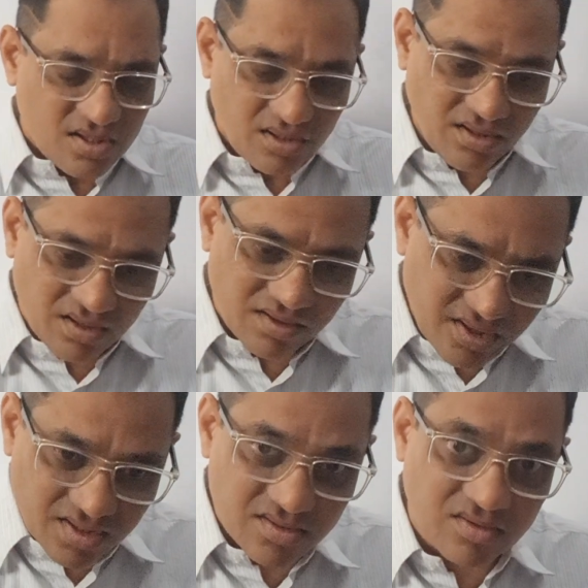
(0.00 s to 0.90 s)

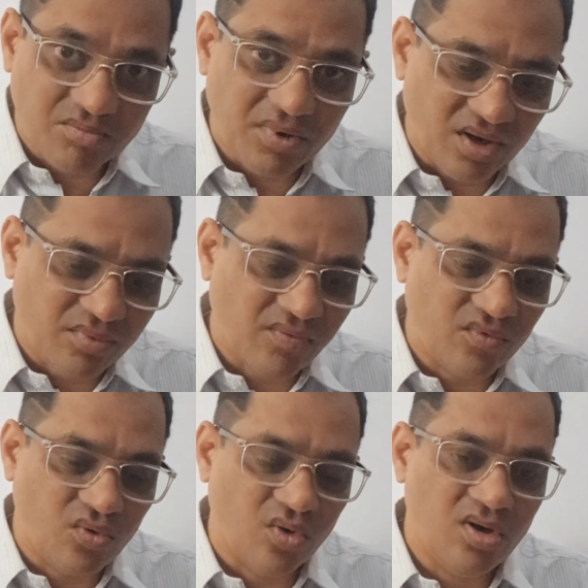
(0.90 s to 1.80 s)
earring made up
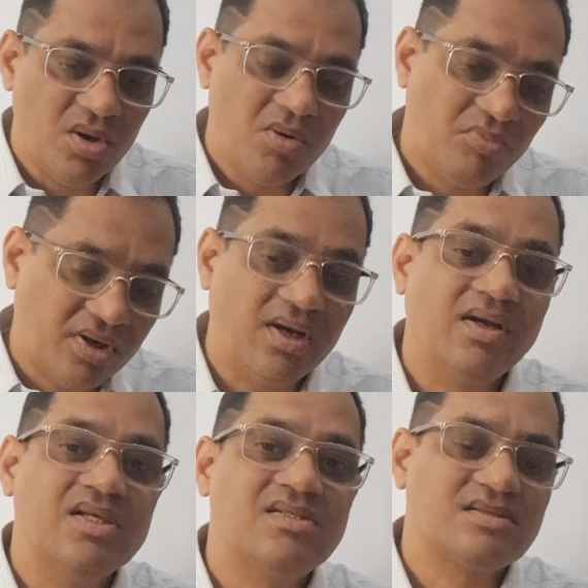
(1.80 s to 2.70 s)
of gold, but
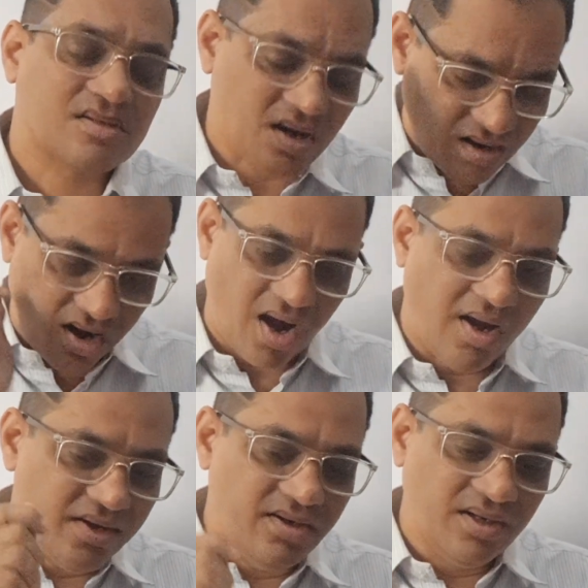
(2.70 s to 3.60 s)
it is,
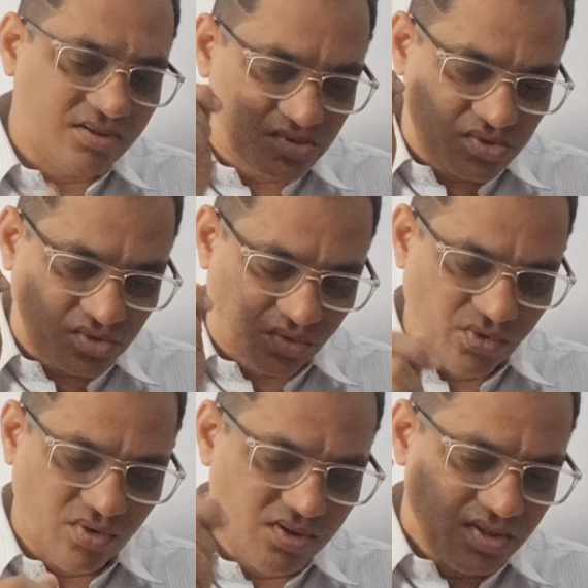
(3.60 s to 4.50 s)
I did it through, you
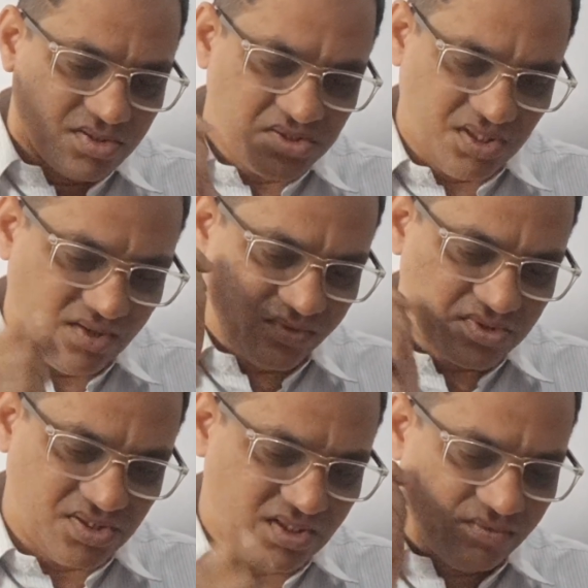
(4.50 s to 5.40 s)
know, Shiva,
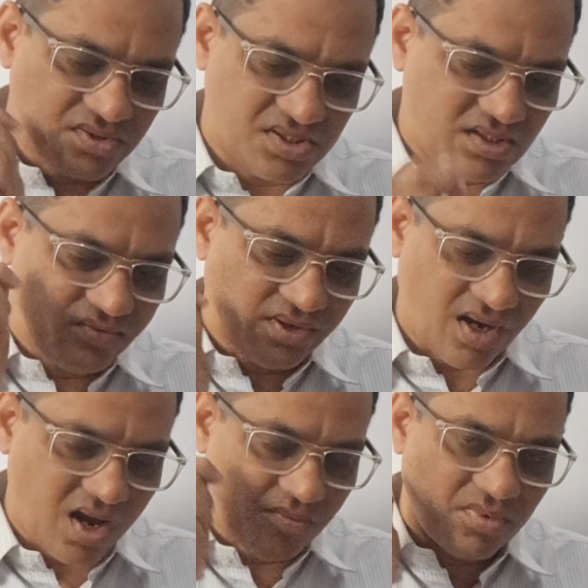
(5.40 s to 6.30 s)
Shiva, Shiva,
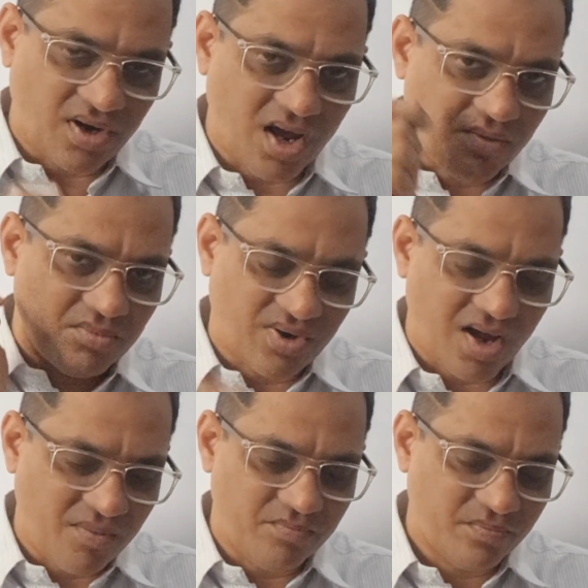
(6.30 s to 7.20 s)
Ram, Ram,
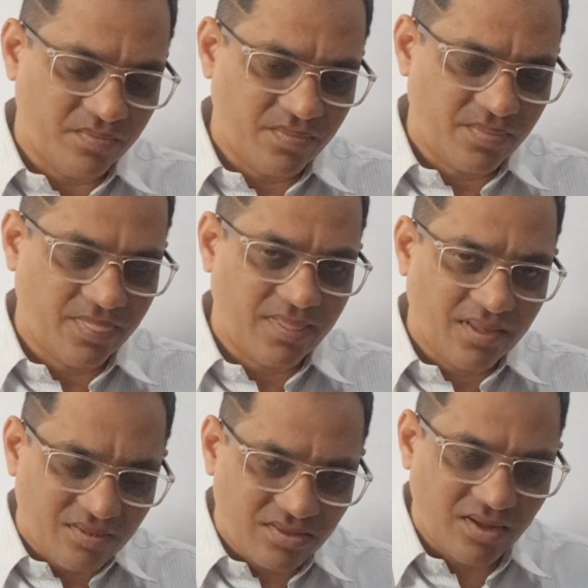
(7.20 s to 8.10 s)
Ram.
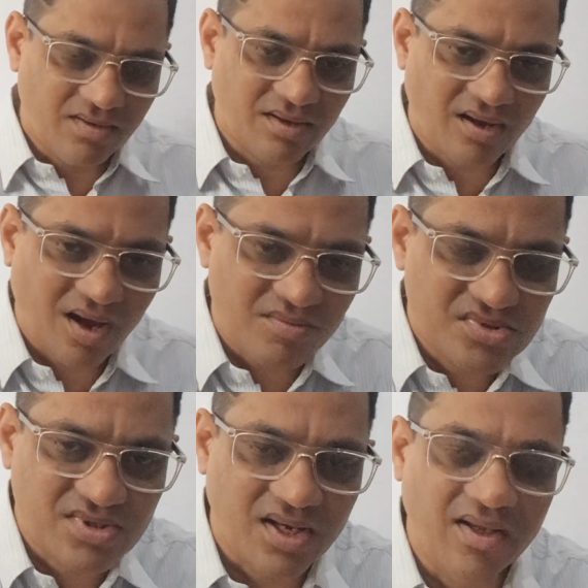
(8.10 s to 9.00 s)
Then I am
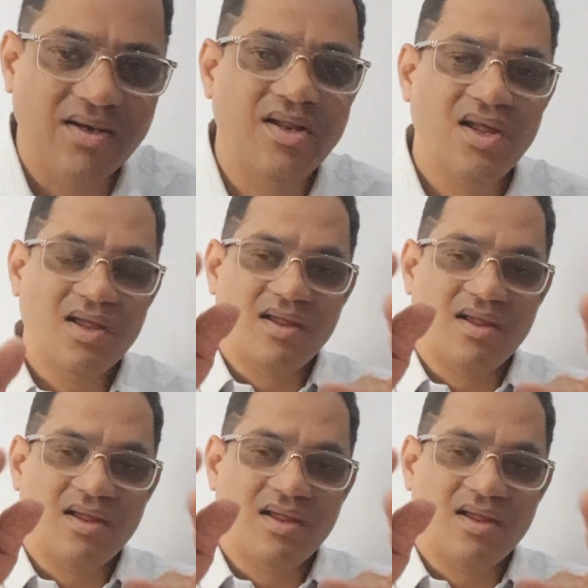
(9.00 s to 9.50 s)
selling it.